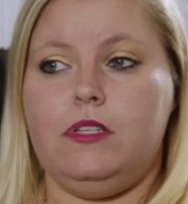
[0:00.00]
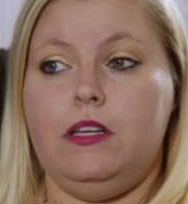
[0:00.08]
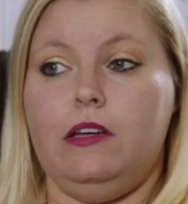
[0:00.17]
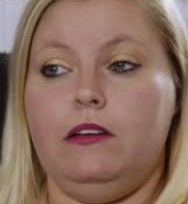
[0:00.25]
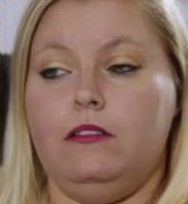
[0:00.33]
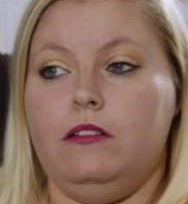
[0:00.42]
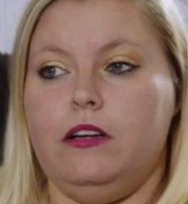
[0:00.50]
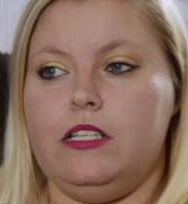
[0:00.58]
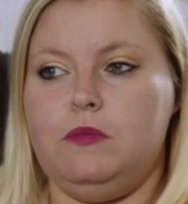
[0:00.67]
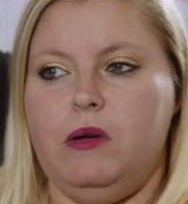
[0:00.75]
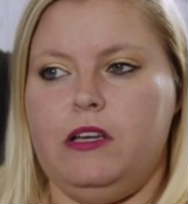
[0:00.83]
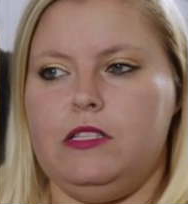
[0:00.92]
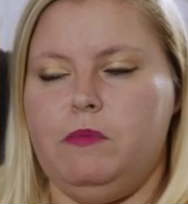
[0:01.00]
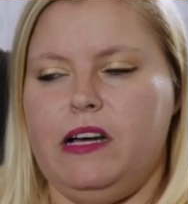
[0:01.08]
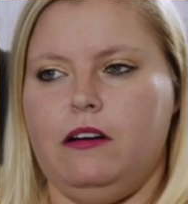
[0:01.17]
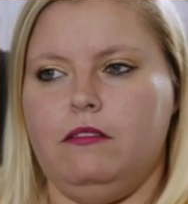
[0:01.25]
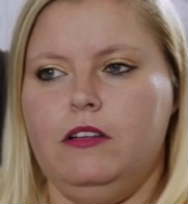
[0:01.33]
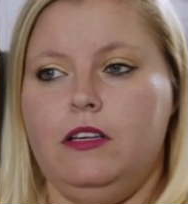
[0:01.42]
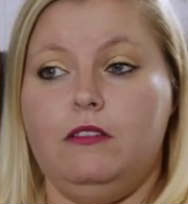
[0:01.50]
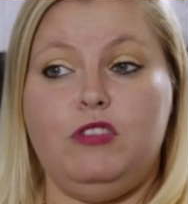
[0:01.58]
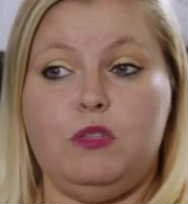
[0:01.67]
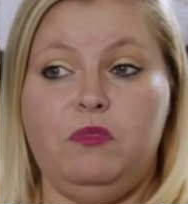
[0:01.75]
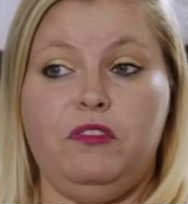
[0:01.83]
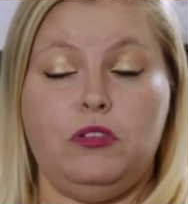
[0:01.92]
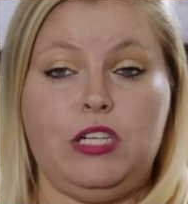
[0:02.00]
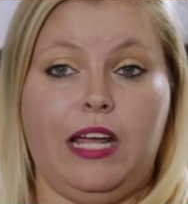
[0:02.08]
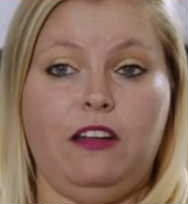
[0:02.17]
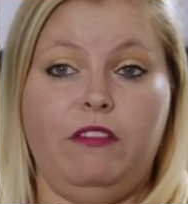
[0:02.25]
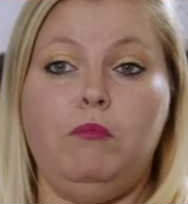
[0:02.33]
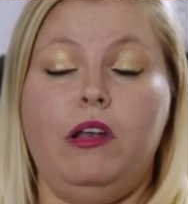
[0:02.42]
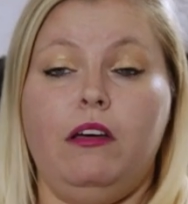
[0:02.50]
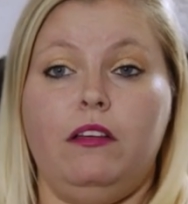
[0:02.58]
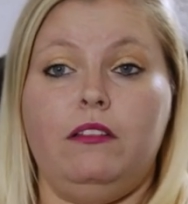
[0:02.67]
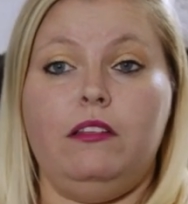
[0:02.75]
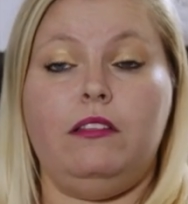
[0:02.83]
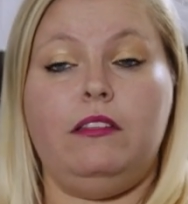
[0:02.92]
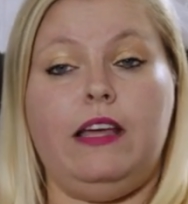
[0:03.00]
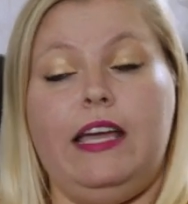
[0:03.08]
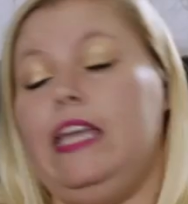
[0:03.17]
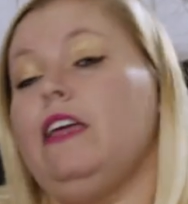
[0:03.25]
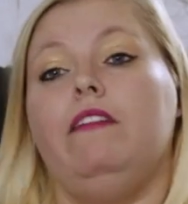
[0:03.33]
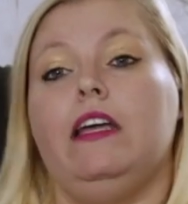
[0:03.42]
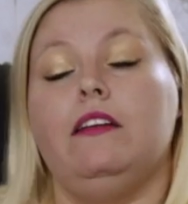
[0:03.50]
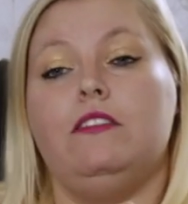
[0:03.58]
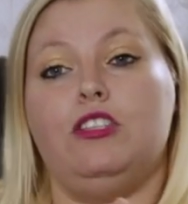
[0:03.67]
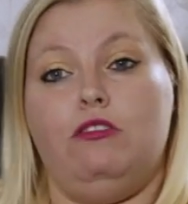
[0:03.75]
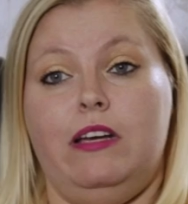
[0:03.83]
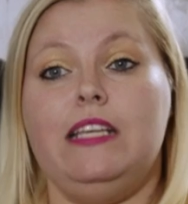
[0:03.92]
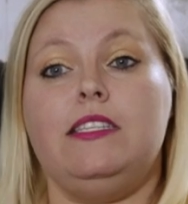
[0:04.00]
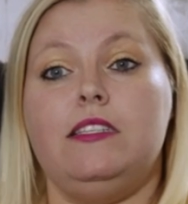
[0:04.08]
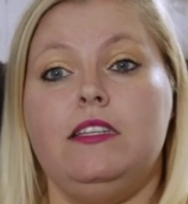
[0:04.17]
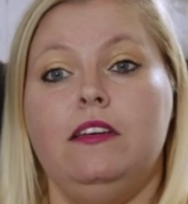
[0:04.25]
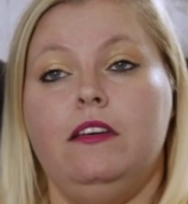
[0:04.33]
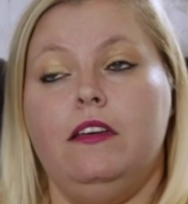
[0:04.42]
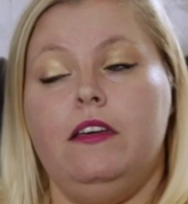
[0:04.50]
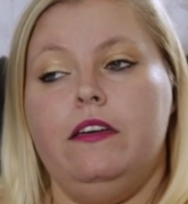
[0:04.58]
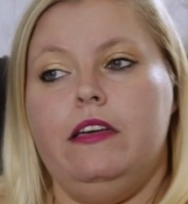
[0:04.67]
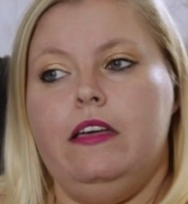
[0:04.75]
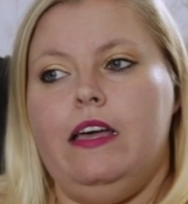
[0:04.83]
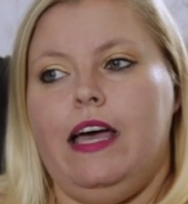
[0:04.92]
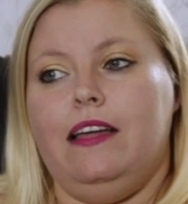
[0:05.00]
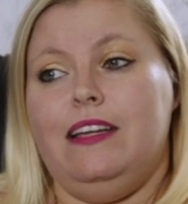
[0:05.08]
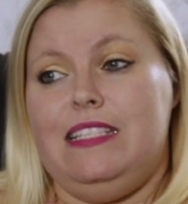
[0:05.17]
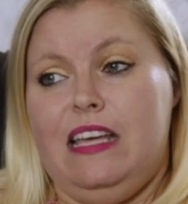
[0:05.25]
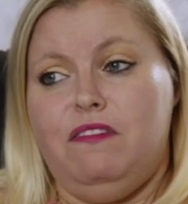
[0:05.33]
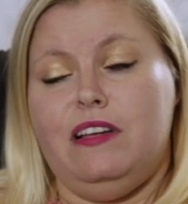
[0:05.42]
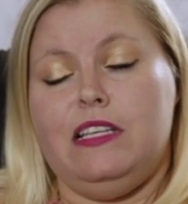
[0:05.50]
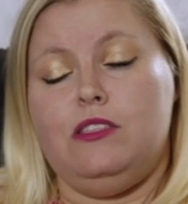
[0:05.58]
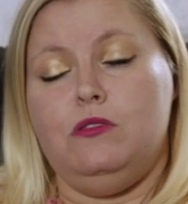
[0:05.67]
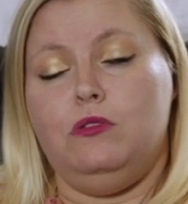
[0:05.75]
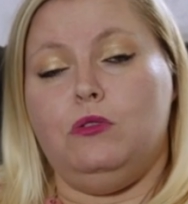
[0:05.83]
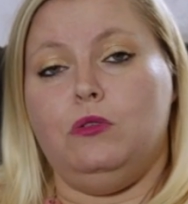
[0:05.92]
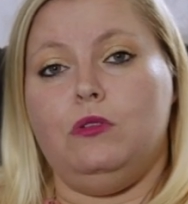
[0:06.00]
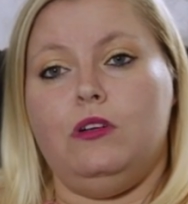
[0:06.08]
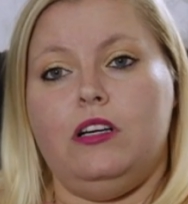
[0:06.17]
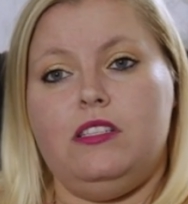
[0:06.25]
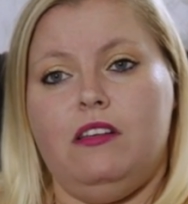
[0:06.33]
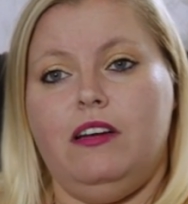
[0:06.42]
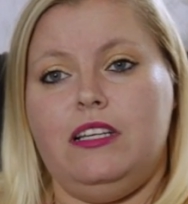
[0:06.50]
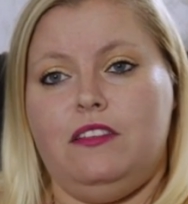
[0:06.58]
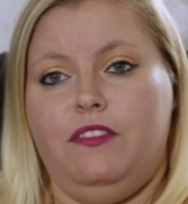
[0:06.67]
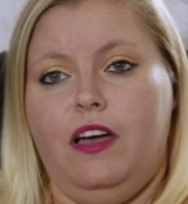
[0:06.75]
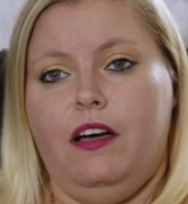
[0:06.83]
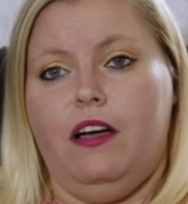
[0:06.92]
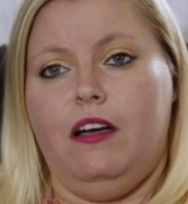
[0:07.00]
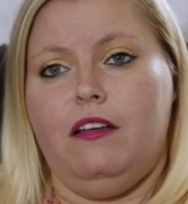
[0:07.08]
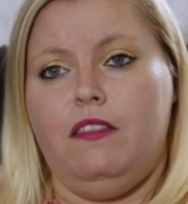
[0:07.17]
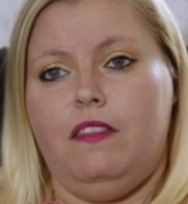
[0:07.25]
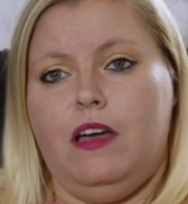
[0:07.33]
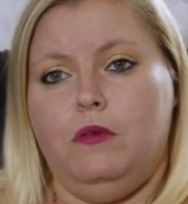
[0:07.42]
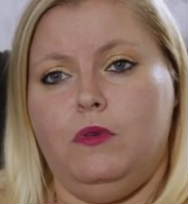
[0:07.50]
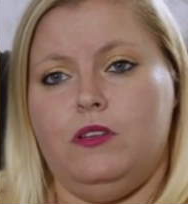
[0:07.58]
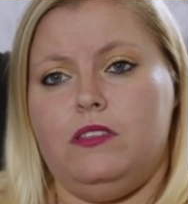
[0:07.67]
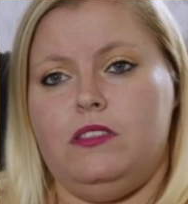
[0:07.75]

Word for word: till I suppose about just before she had her implant, that hearing decreased. And I definitely saw a side of her that